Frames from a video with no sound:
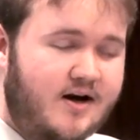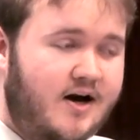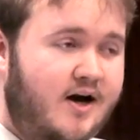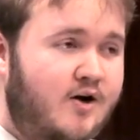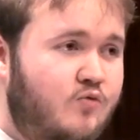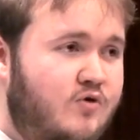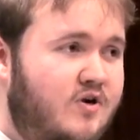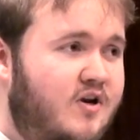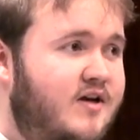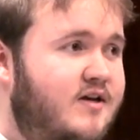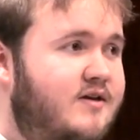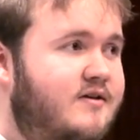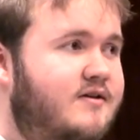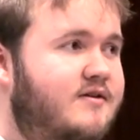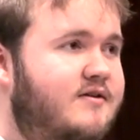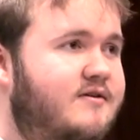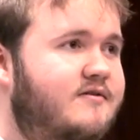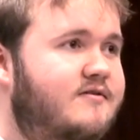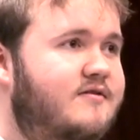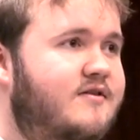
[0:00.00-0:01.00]
I would like
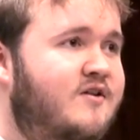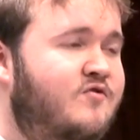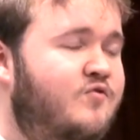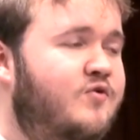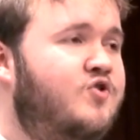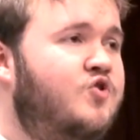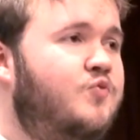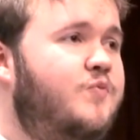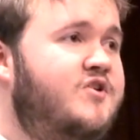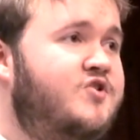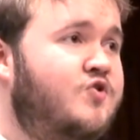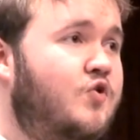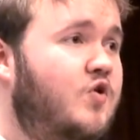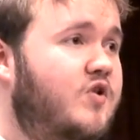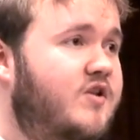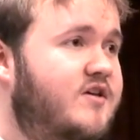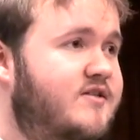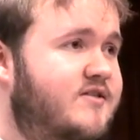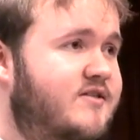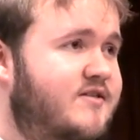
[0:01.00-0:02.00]
if we could be
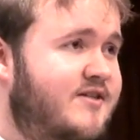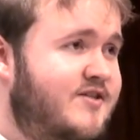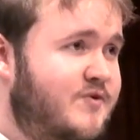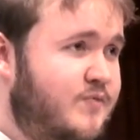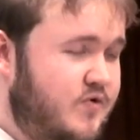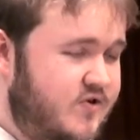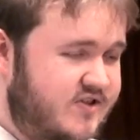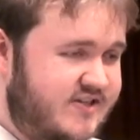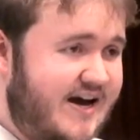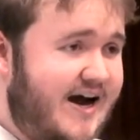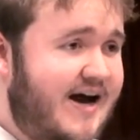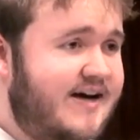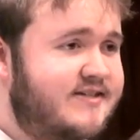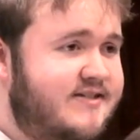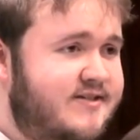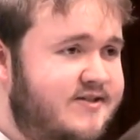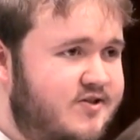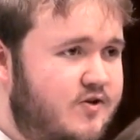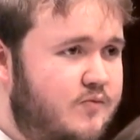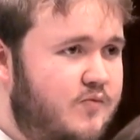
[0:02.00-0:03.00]
told this, as opposed to
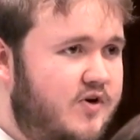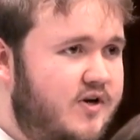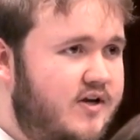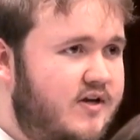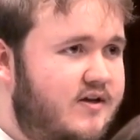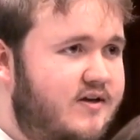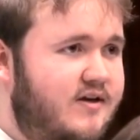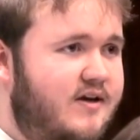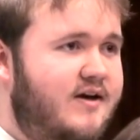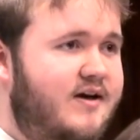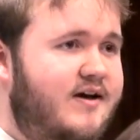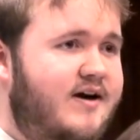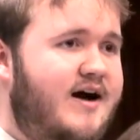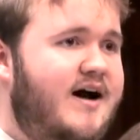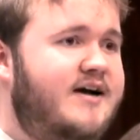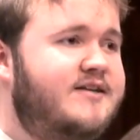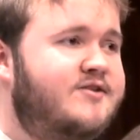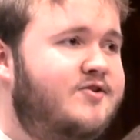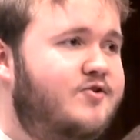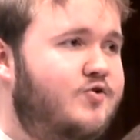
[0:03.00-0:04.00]
ask somebody,
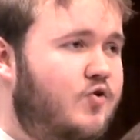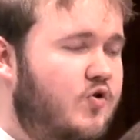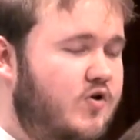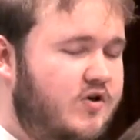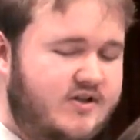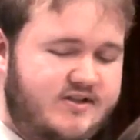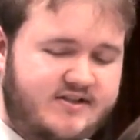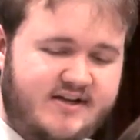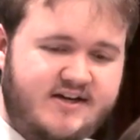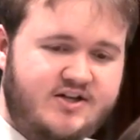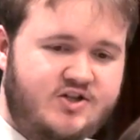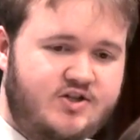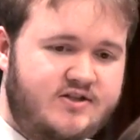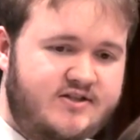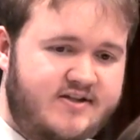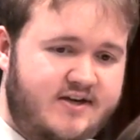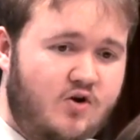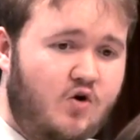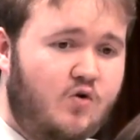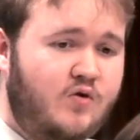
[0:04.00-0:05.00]
ask an organisation,
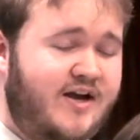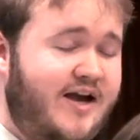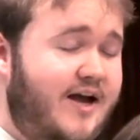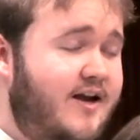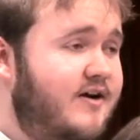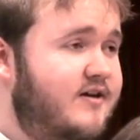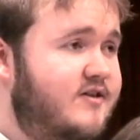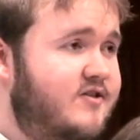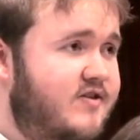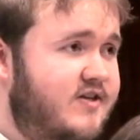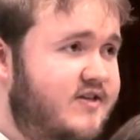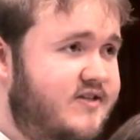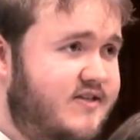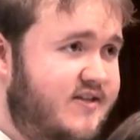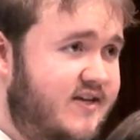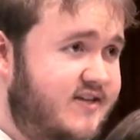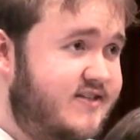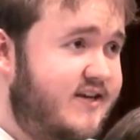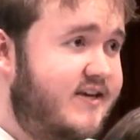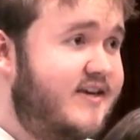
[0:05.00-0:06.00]
say, oh, can I do this?
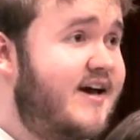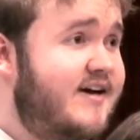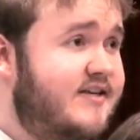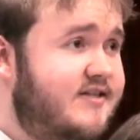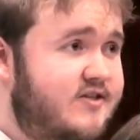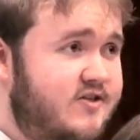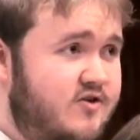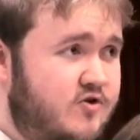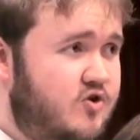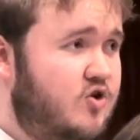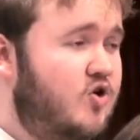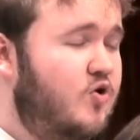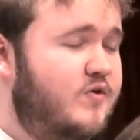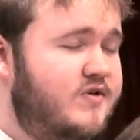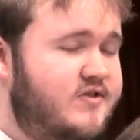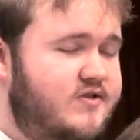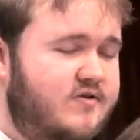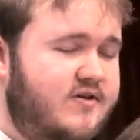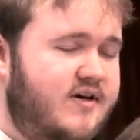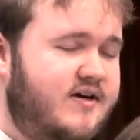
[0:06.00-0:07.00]
And they say, yes, you could
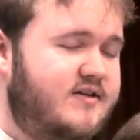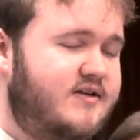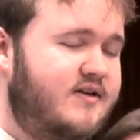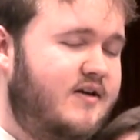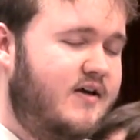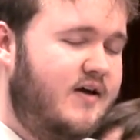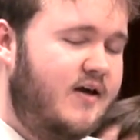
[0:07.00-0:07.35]
always do that.